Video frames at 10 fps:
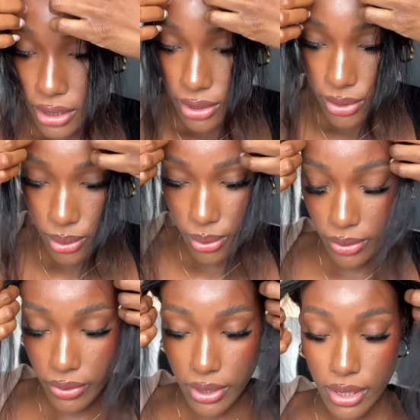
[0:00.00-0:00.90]
So the
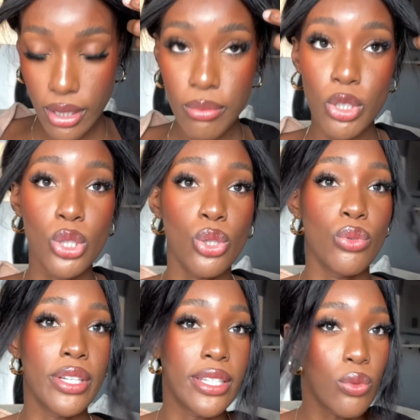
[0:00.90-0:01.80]
first thing I'm going to
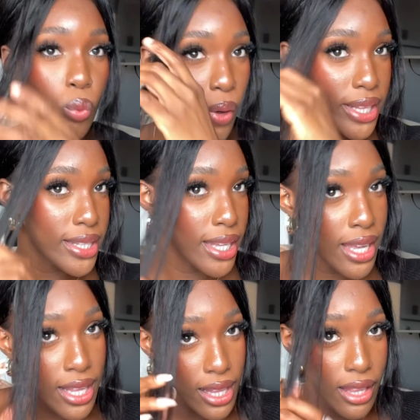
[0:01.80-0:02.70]
do is wet
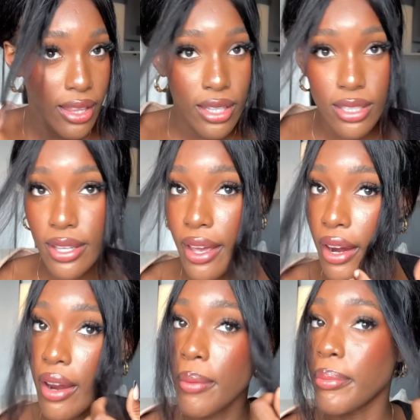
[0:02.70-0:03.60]
this
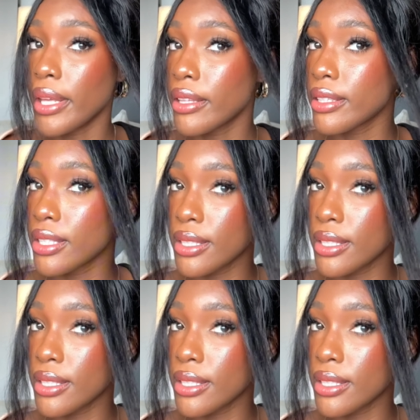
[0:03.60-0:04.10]
hair a bit.